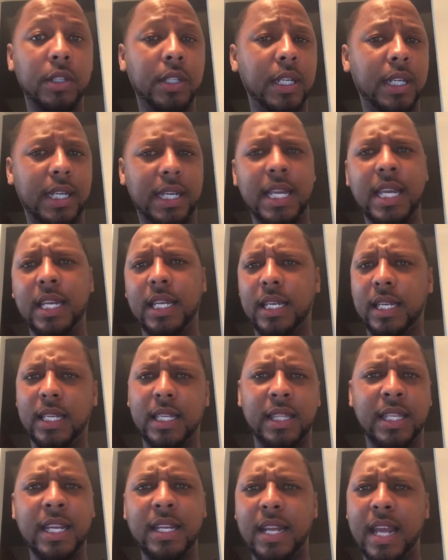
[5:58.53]
he
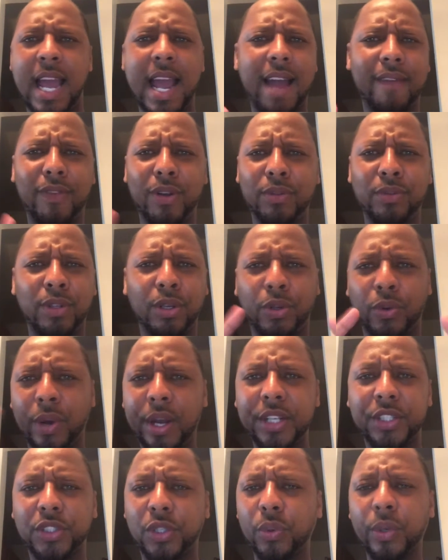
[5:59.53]
didn't have the
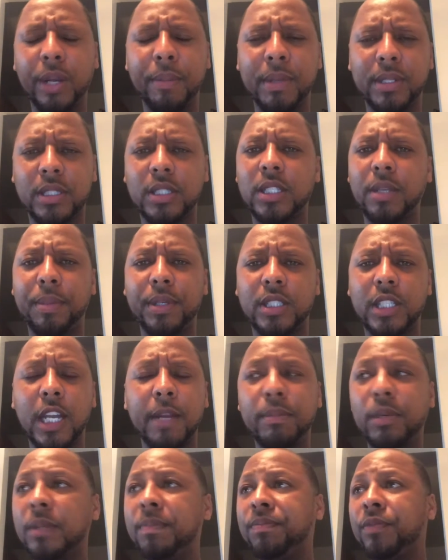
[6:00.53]
greatest career at Mississippi State,
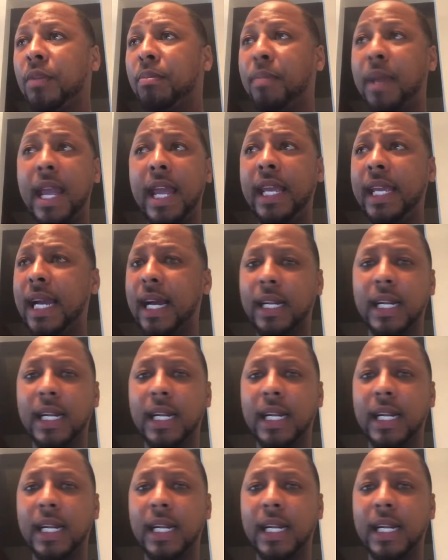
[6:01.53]
but, man, he got an